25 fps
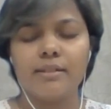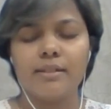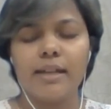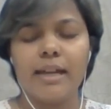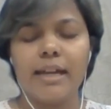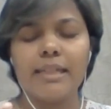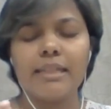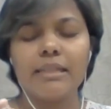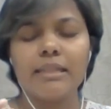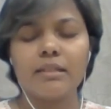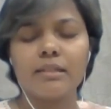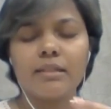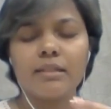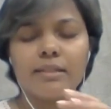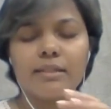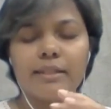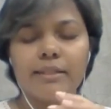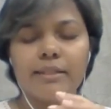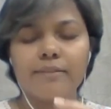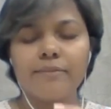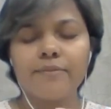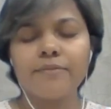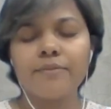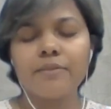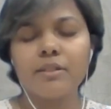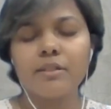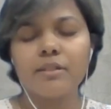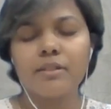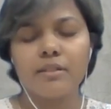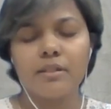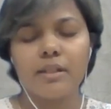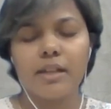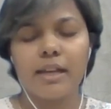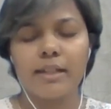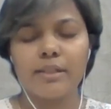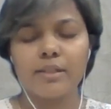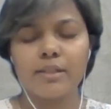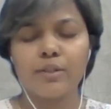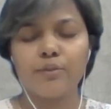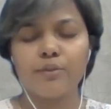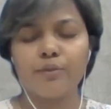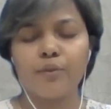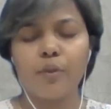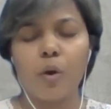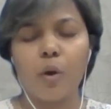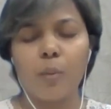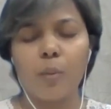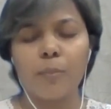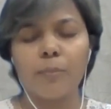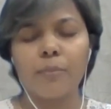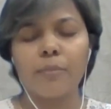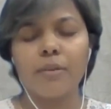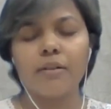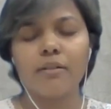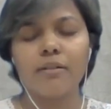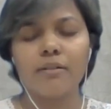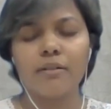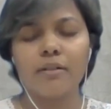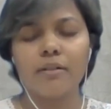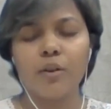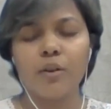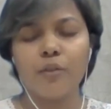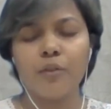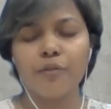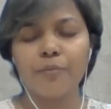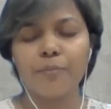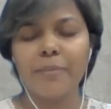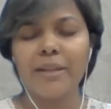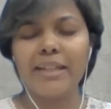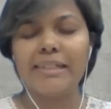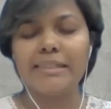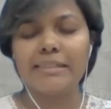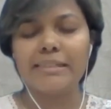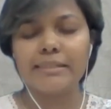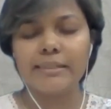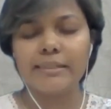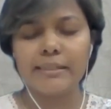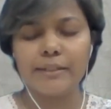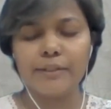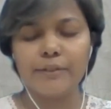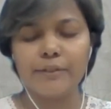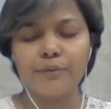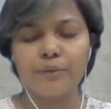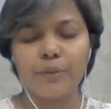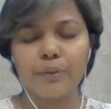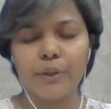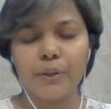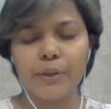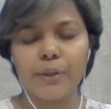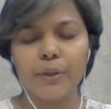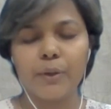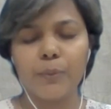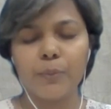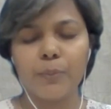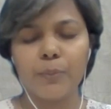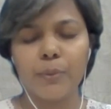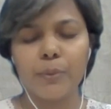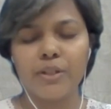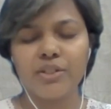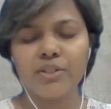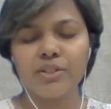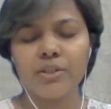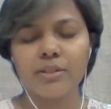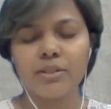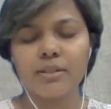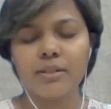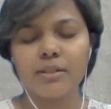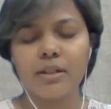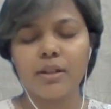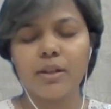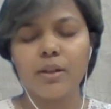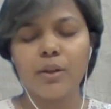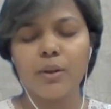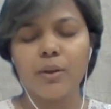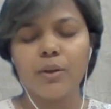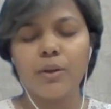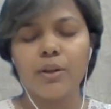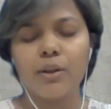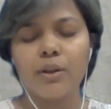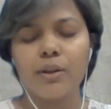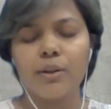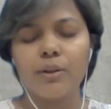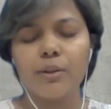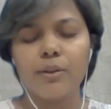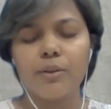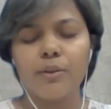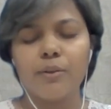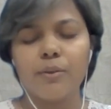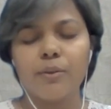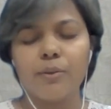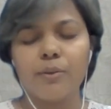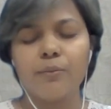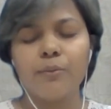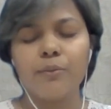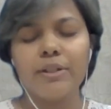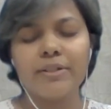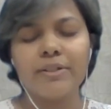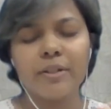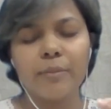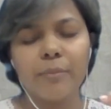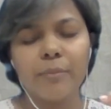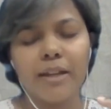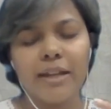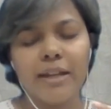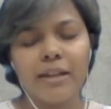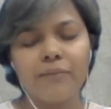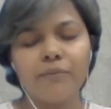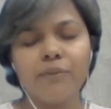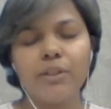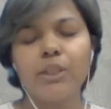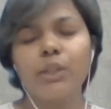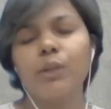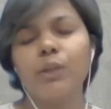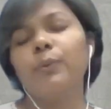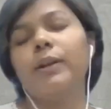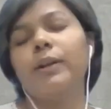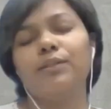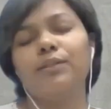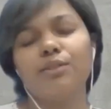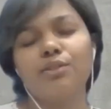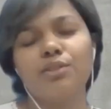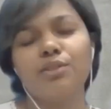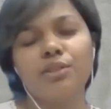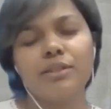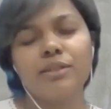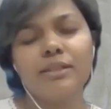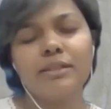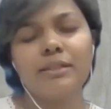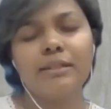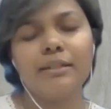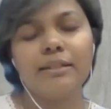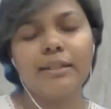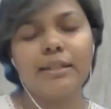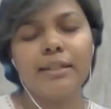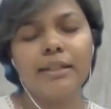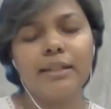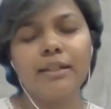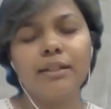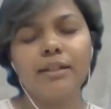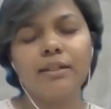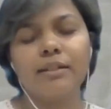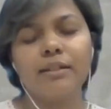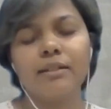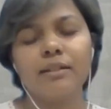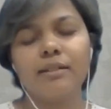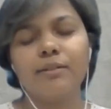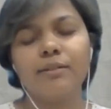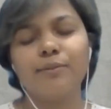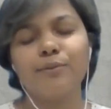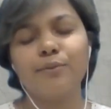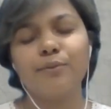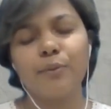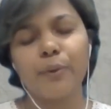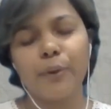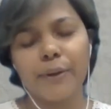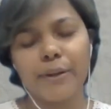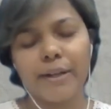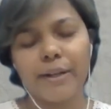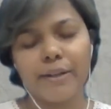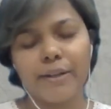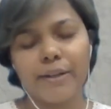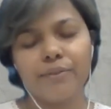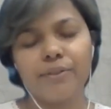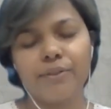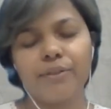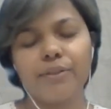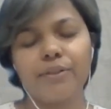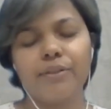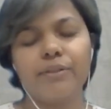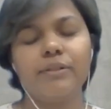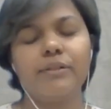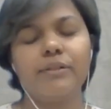And this gift as a form of blessing for your wish will remain with you energetically forever.